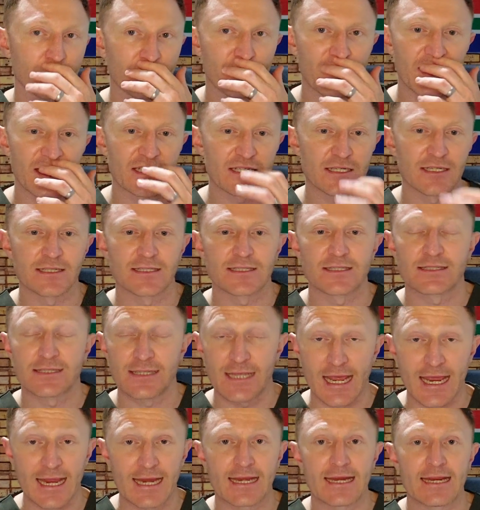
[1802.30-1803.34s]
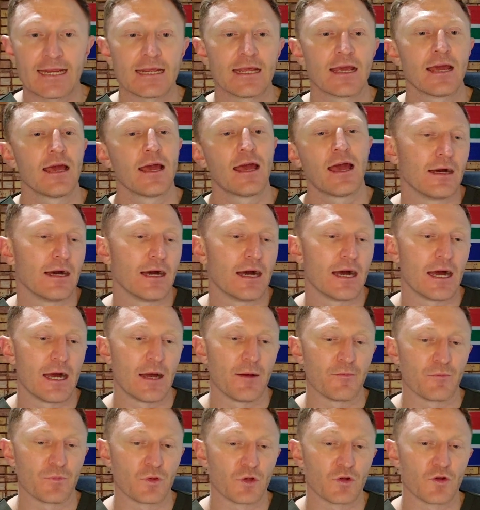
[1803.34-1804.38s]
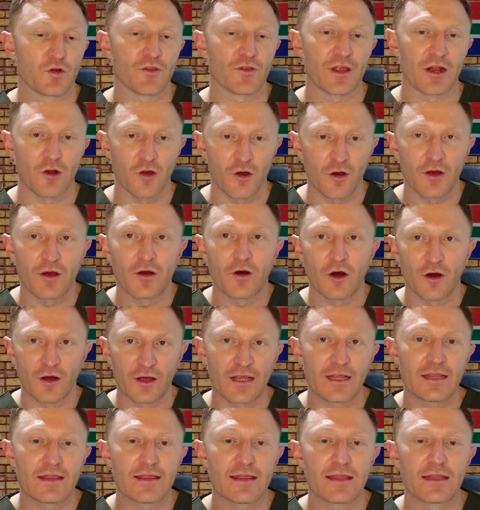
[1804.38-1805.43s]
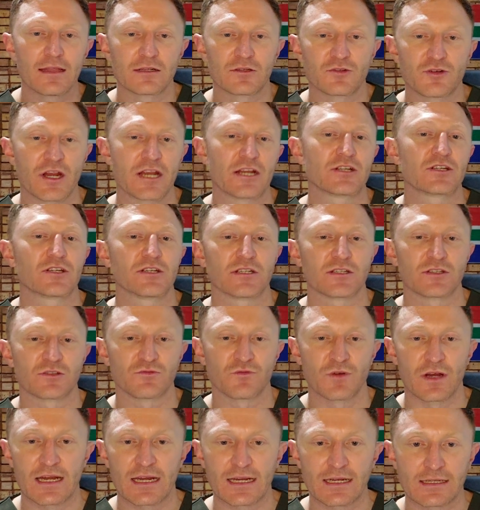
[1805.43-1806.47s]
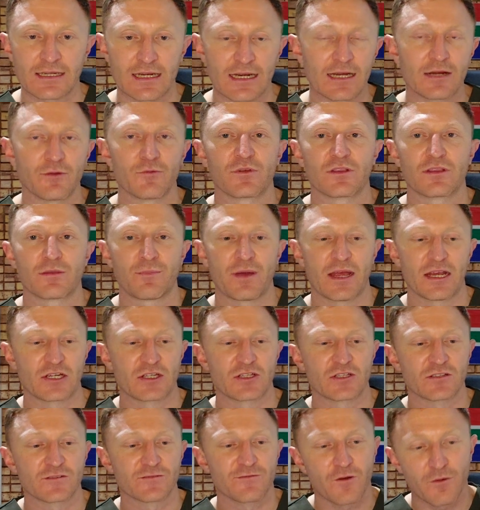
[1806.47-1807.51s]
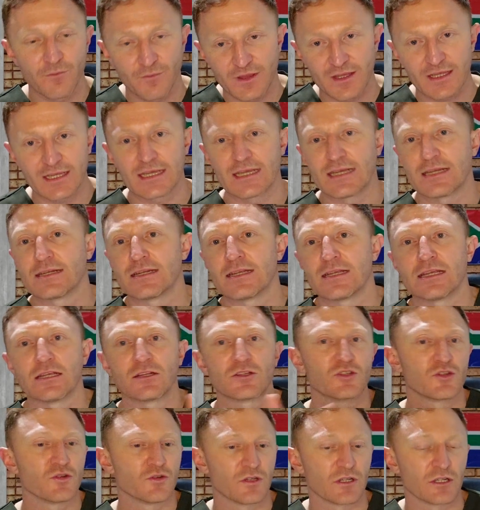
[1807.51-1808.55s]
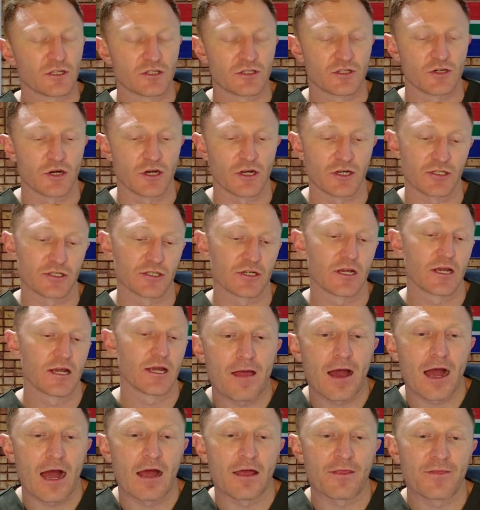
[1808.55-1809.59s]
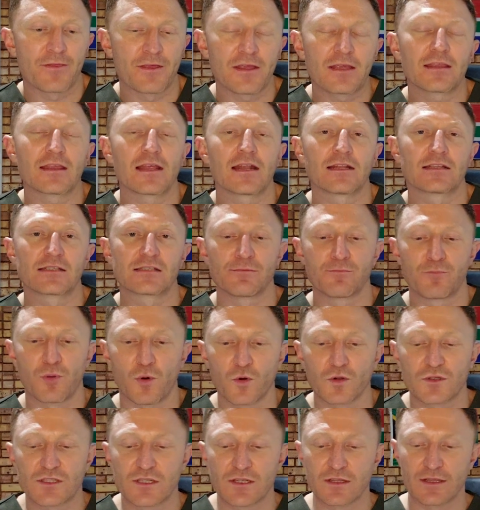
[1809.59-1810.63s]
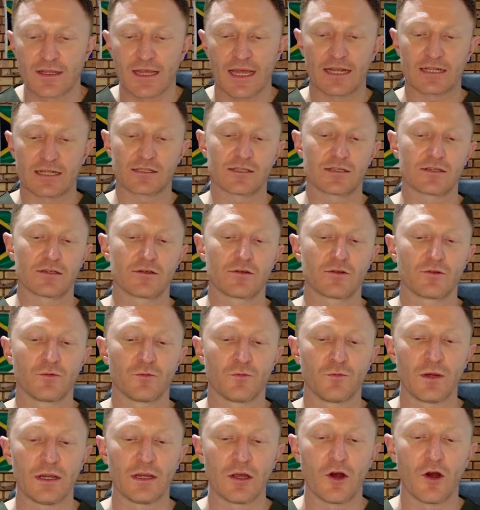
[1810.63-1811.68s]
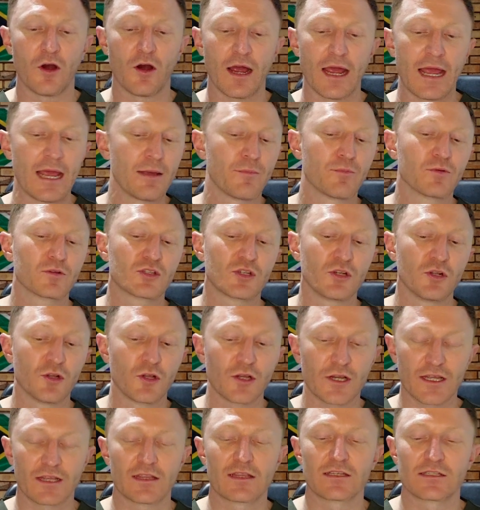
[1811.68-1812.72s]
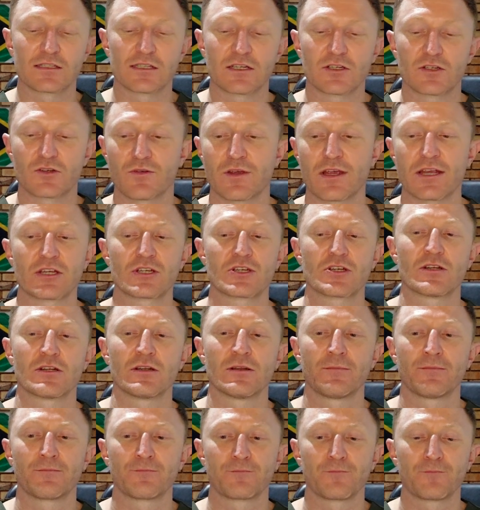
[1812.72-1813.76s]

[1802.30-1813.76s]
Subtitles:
with patients daily, that are in the trenches, really dealing with the patients from the ED to discharge. I think that it's important that we are able to look at the situation